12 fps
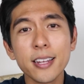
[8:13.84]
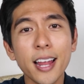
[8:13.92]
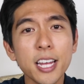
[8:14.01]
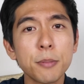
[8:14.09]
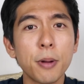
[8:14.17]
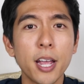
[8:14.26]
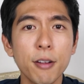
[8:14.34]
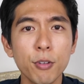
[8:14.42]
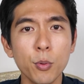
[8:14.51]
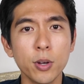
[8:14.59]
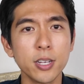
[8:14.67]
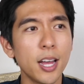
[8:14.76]
liked by
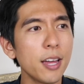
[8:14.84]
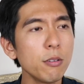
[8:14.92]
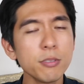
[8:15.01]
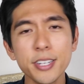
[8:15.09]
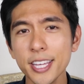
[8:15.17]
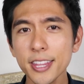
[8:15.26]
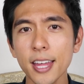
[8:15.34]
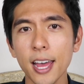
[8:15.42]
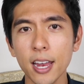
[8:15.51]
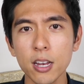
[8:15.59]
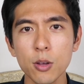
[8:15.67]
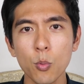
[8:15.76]
everyone. I don't need
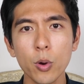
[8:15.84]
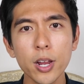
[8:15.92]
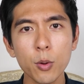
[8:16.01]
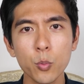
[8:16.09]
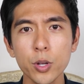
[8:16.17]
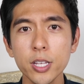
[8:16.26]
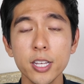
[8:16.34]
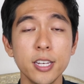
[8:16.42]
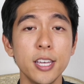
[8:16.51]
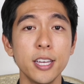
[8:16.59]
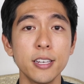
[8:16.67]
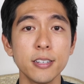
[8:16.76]
that. What I really
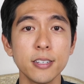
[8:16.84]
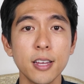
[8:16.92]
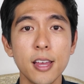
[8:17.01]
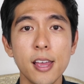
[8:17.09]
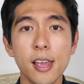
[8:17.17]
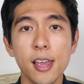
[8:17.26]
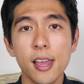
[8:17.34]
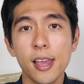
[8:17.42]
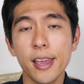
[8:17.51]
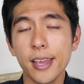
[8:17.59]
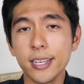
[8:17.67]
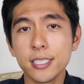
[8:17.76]
need
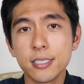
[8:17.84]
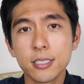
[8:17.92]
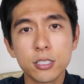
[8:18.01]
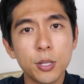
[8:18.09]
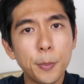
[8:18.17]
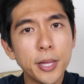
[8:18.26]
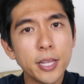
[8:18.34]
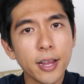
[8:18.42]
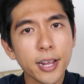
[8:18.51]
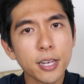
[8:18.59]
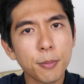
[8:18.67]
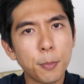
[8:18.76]
is to be
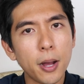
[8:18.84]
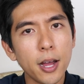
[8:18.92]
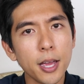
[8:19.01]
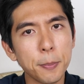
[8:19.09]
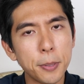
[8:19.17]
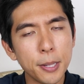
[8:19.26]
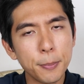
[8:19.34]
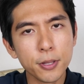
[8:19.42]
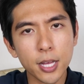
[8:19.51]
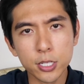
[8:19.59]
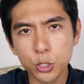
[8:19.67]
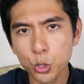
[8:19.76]
liked by
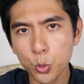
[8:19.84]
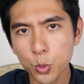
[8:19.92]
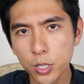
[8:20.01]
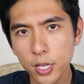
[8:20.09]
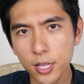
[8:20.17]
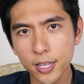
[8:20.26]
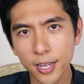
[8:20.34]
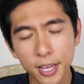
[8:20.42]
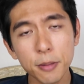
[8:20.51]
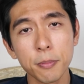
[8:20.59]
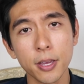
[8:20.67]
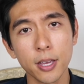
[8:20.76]
people that truly
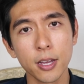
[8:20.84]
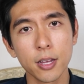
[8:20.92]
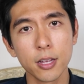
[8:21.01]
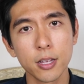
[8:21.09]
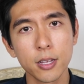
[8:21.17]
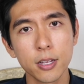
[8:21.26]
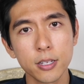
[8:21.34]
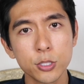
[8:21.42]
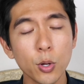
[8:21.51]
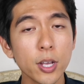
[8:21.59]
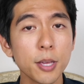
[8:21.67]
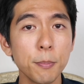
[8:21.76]
like me,
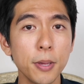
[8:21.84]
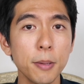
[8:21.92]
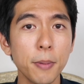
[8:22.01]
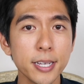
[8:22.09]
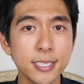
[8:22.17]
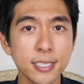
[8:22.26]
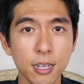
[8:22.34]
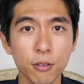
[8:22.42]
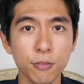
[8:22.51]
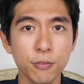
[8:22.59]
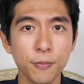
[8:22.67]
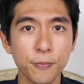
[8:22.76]
so I can be
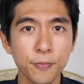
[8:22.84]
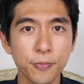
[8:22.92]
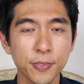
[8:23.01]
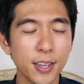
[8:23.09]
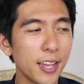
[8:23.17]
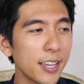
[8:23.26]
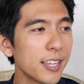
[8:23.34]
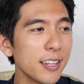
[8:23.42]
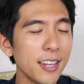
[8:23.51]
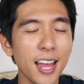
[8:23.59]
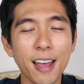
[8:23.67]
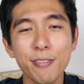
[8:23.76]
myself. I
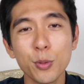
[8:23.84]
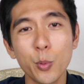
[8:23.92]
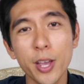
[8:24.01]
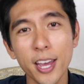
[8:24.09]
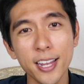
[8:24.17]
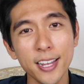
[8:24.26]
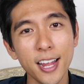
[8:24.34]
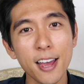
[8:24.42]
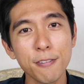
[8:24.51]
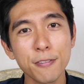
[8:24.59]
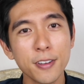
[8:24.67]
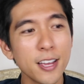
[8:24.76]
can laugh the way I
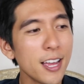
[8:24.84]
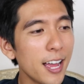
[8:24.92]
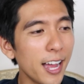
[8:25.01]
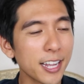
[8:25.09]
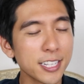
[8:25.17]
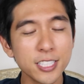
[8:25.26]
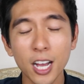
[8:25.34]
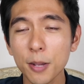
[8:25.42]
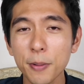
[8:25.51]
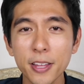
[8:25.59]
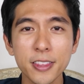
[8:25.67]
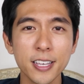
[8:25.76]
laugh. I can
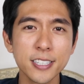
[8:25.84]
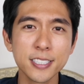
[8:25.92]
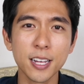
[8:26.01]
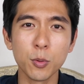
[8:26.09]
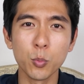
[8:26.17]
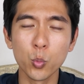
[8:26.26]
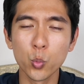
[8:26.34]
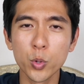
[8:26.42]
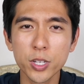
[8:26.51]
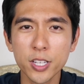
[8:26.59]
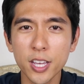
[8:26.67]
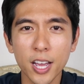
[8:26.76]
talk about things that
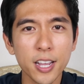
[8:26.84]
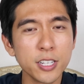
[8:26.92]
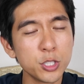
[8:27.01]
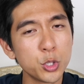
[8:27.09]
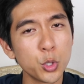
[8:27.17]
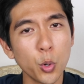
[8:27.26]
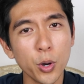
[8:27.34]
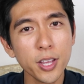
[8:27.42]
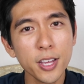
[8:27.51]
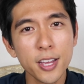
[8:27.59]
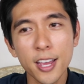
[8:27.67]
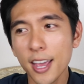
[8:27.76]
really I
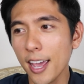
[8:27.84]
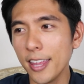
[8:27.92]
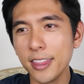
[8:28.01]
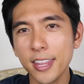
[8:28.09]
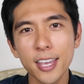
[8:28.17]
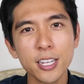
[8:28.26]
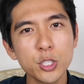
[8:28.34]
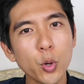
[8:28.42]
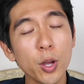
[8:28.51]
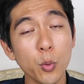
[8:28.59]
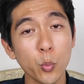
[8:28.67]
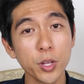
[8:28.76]
enjoy, and they
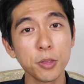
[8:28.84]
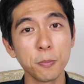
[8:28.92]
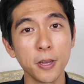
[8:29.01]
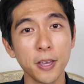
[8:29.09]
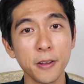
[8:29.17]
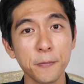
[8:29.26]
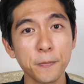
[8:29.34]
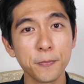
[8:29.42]
enjoy it with me.